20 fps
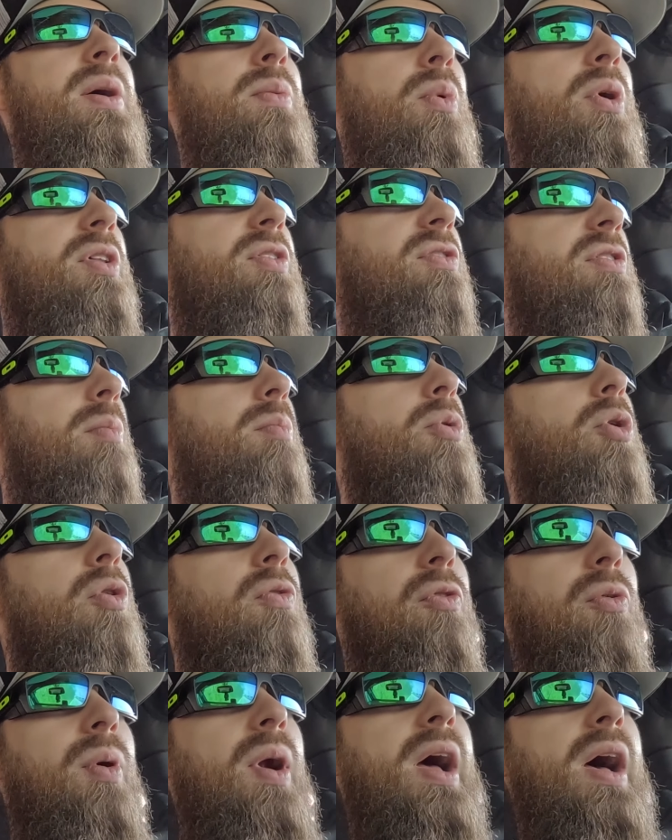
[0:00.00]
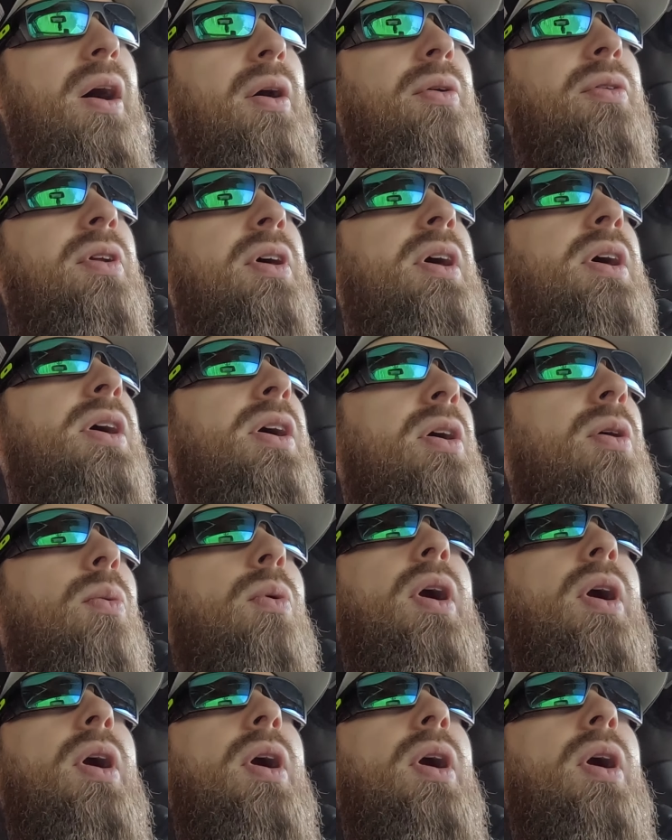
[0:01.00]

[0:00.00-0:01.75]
It wants to move around.